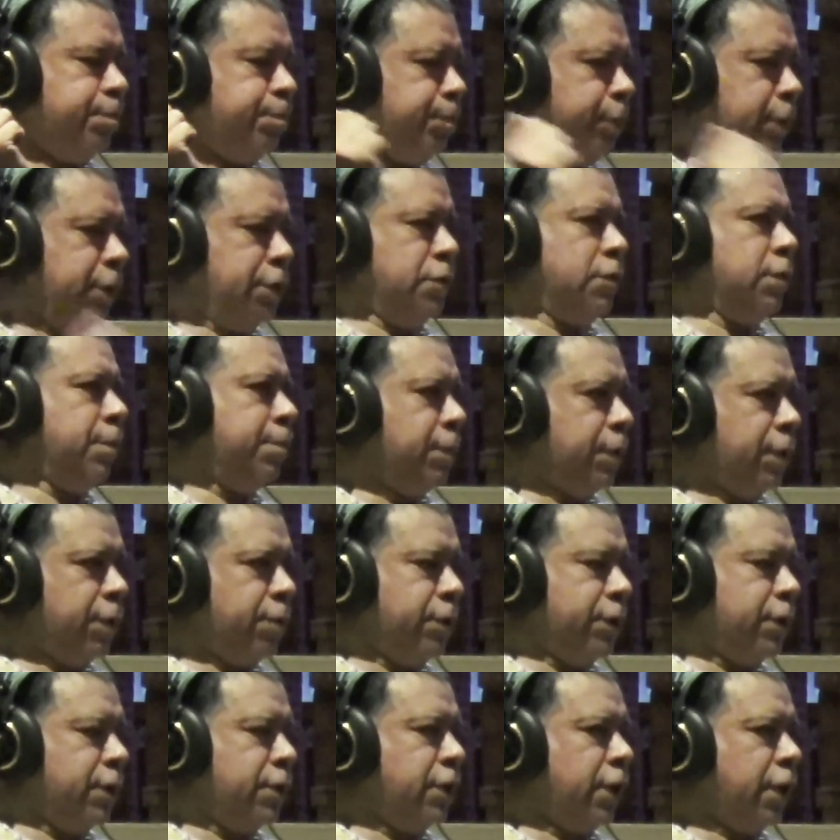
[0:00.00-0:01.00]
beat somebody
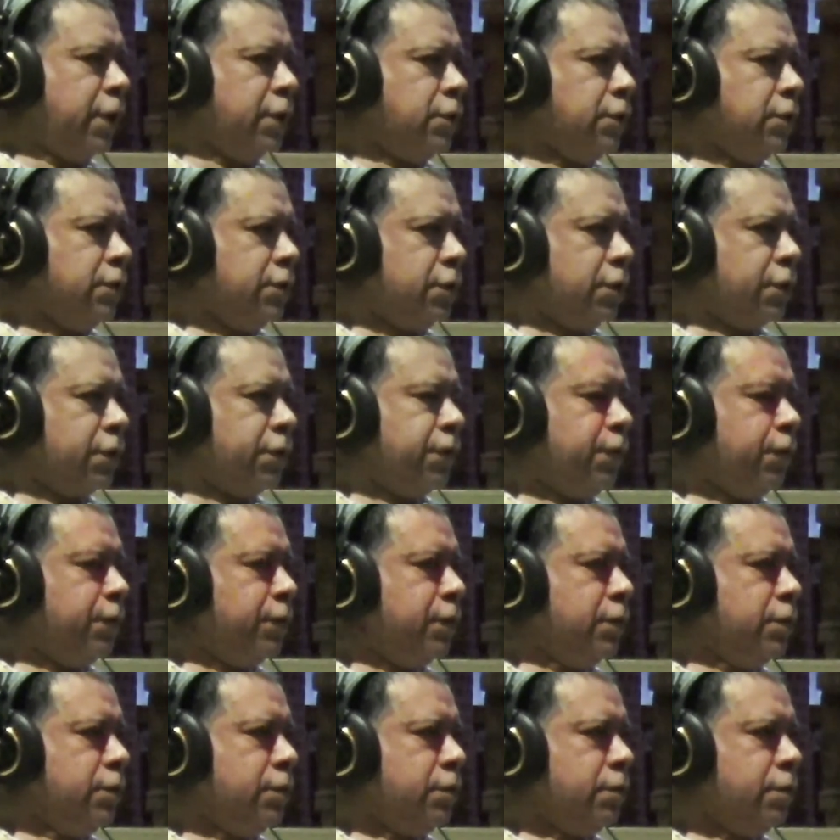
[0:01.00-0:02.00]
with a nightstick for
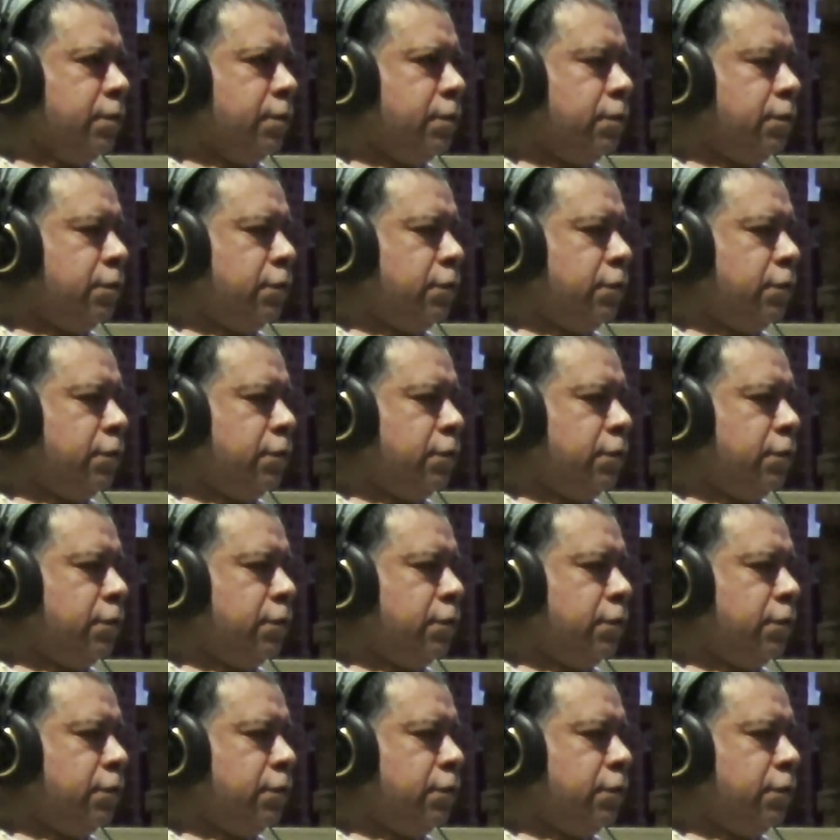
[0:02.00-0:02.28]
this